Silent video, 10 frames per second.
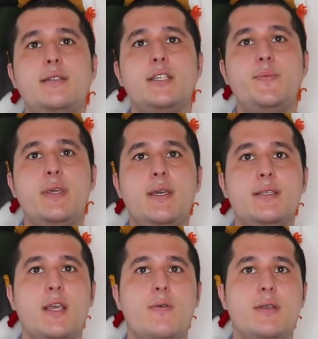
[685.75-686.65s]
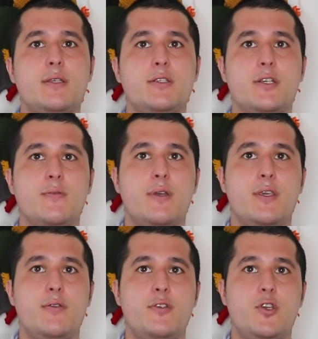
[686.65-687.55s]
just because I wasn't sure what
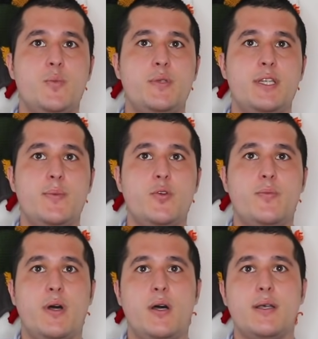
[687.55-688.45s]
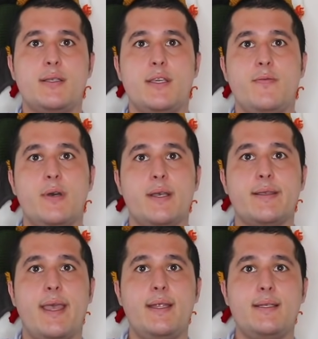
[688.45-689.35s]
YouTube's nipple policy was,
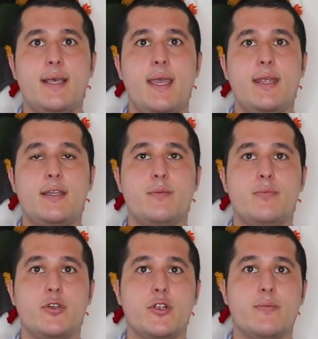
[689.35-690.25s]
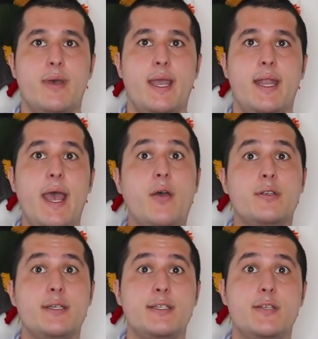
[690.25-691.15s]
I decided to blur mine out
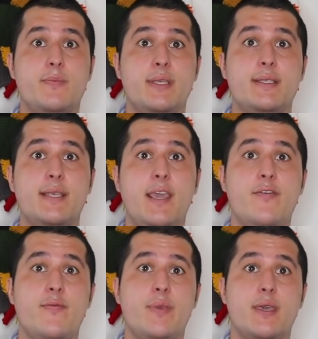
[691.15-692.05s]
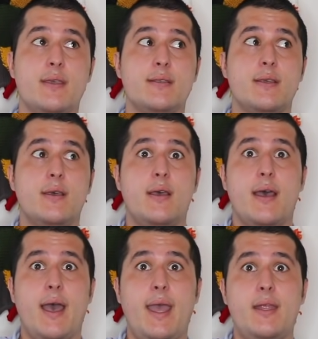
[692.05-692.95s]
just to be safe, because
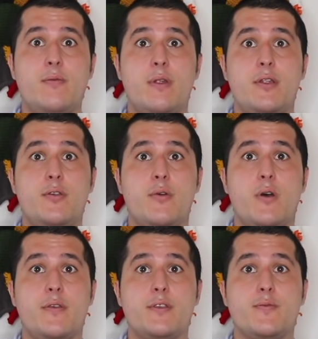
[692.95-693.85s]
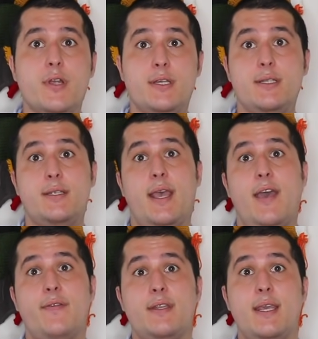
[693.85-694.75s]
I didn't want to do all this work just to
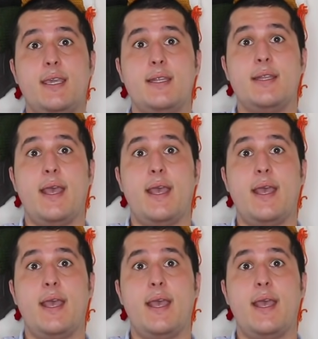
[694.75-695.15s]
have it taken